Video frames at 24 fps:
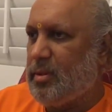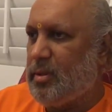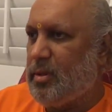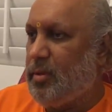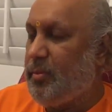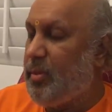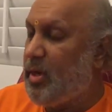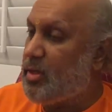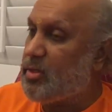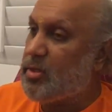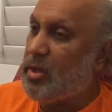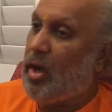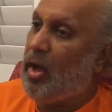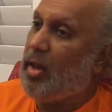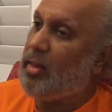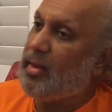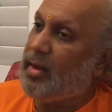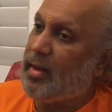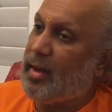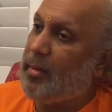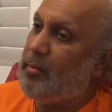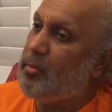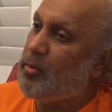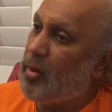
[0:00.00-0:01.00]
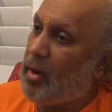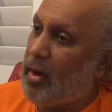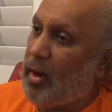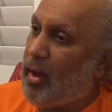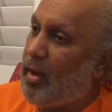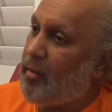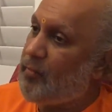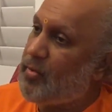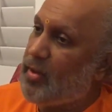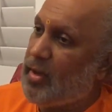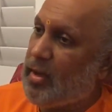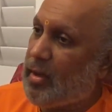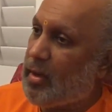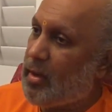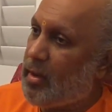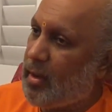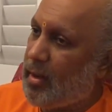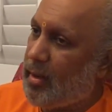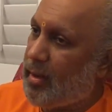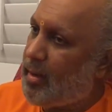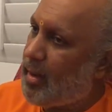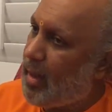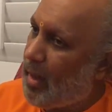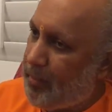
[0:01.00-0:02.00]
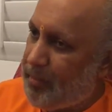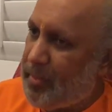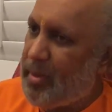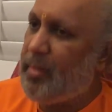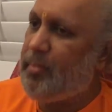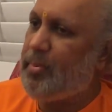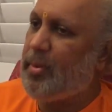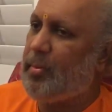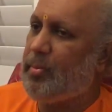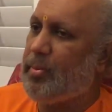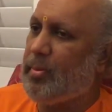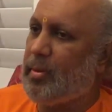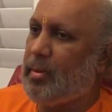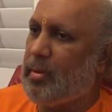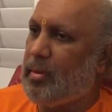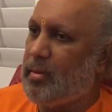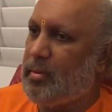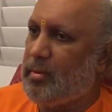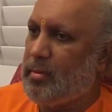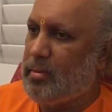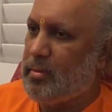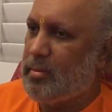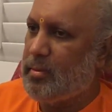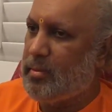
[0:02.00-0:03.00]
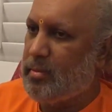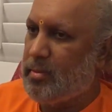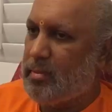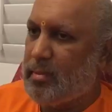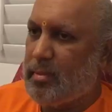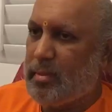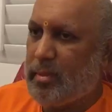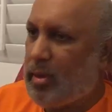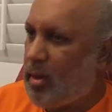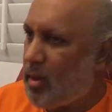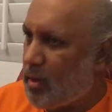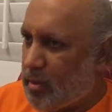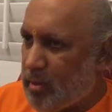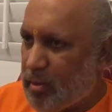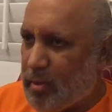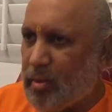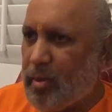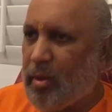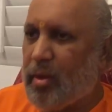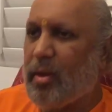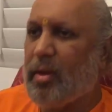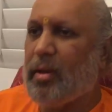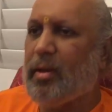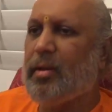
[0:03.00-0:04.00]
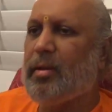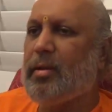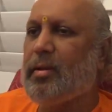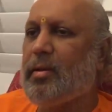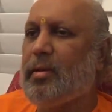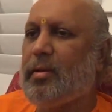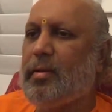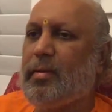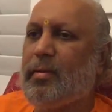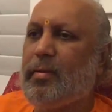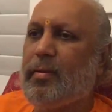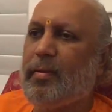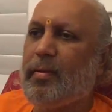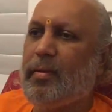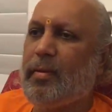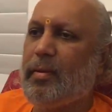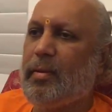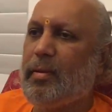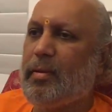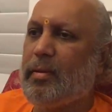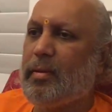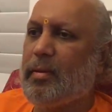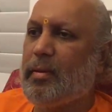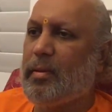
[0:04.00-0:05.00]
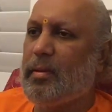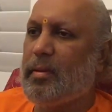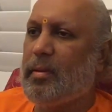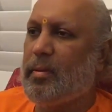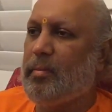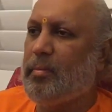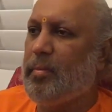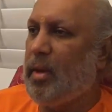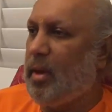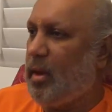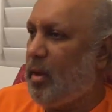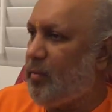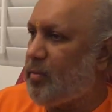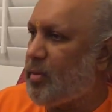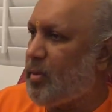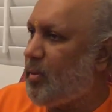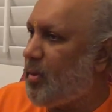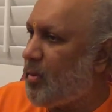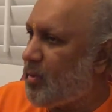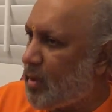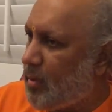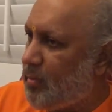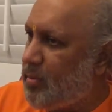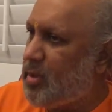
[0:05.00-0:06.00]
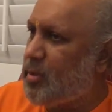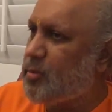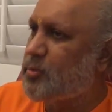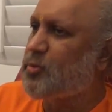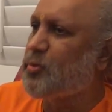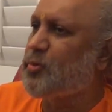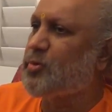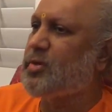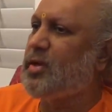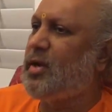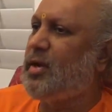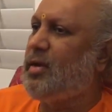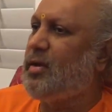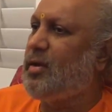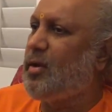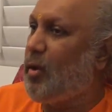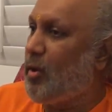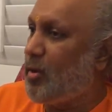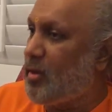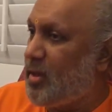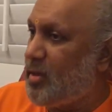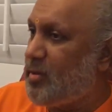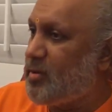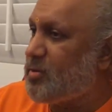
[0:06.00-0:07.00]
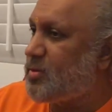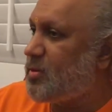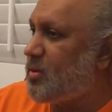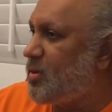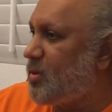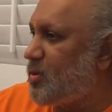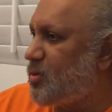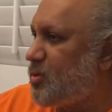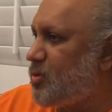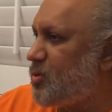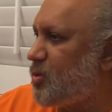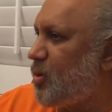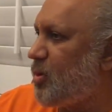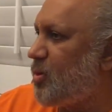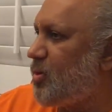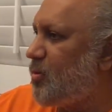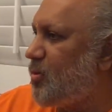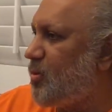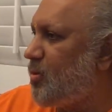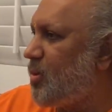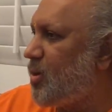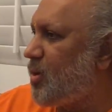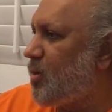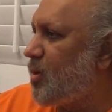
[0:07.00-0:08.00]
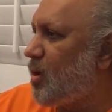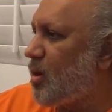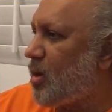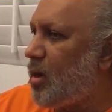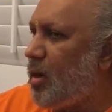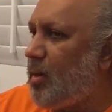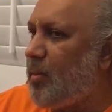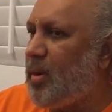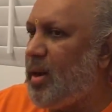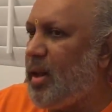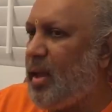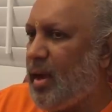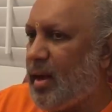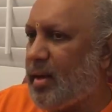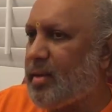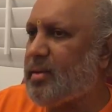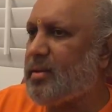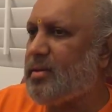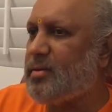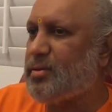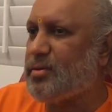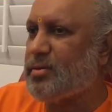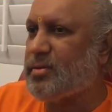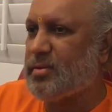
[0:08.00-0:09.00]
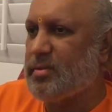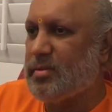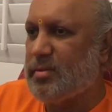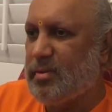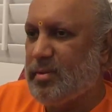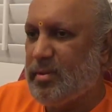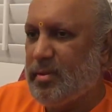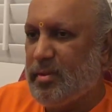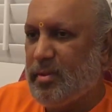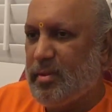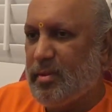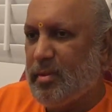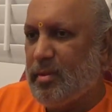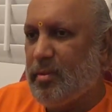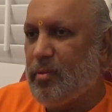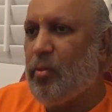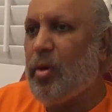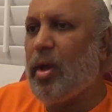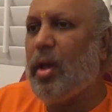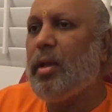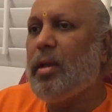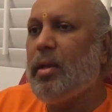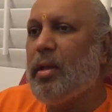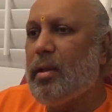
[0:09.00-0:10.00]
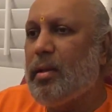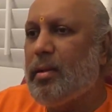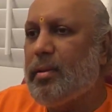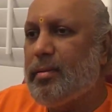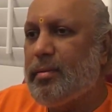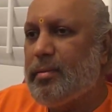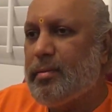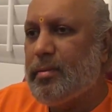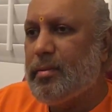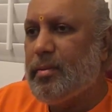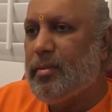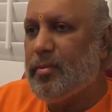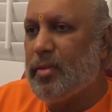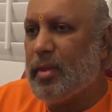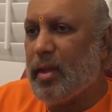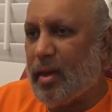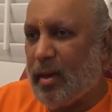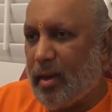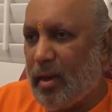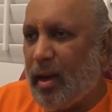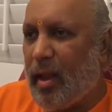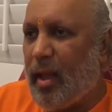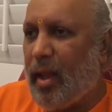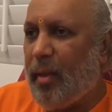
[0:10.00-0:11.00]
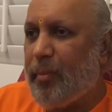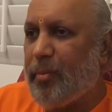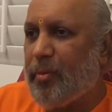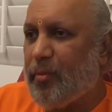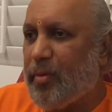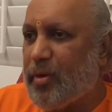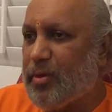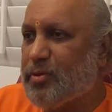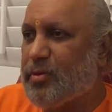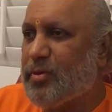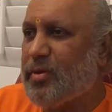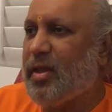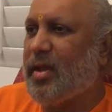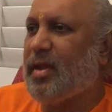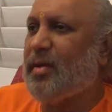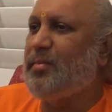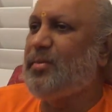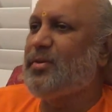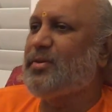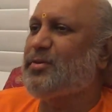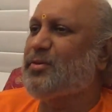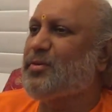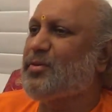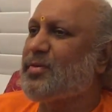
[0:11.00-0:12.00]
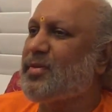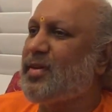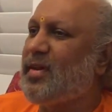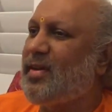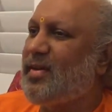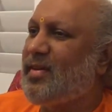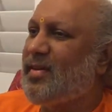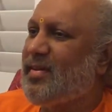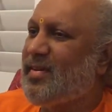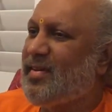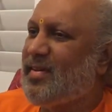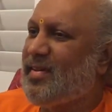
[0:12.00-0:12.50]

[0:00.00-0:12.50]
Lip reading: You mean all the time who are laughing are all happy people? Not at all. Many of them have committed suicide. All the comedy actors. Why? If they are really happy, why should they commit suicide?